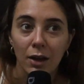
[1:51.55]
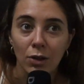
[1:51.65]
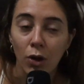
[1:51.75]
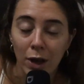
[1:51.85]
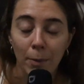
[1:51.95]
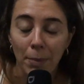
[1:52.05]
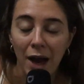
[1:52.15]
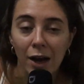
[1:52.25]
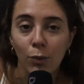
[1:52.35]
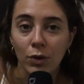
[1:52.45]
looking
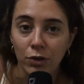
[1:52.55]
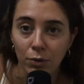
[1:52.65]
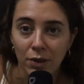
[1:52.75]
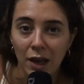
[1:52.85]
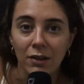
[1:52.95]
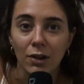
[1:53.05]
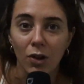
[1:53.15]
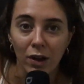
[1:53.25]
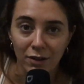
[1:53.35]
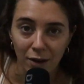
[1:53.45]
back, would do things a
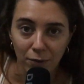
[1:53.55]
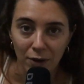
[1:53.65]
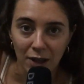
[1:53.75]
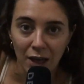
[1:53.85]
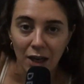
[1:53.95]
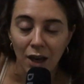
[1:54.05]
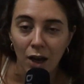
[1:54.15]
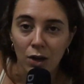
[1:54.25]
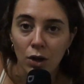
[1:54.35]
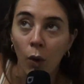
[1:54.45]
lot differently,
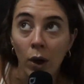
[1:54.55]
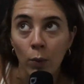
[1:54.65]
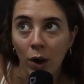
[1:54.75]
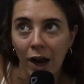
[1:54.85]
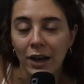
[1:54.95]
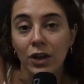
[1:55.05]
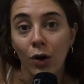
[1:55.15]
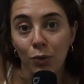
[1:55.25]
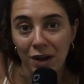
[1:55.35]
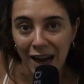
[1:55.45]
knowing what I
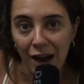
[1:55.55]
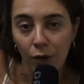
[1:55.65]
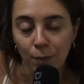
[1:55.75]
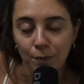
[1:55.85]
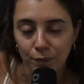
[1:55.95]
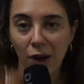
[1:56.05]
know now.